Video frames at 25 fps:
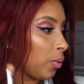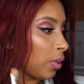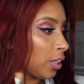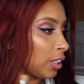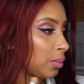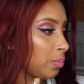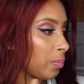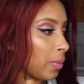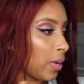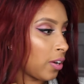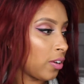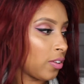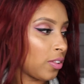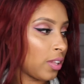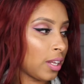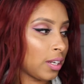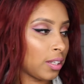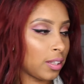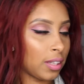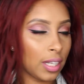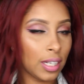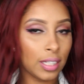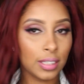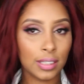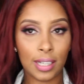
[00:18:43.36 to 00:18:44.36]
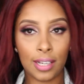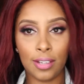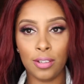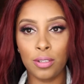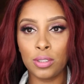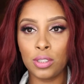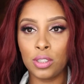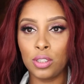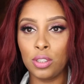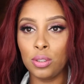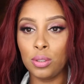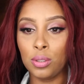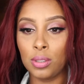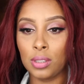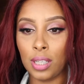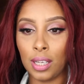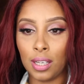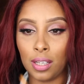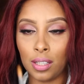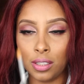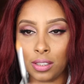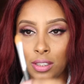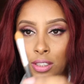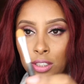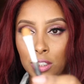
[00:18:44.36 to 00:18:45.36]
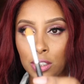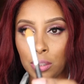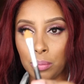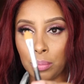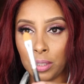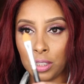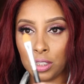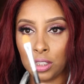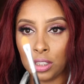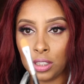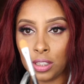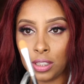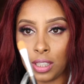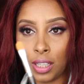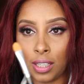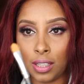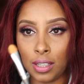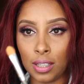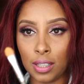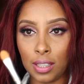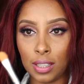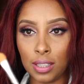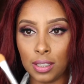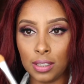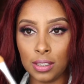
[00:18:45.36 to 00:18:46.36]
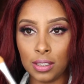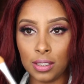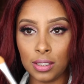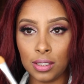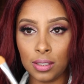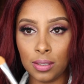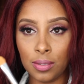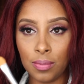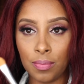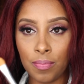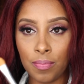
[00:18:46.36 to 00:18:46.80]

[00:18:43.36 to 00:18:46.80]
works better than things I used to use, like concealer brushes like this.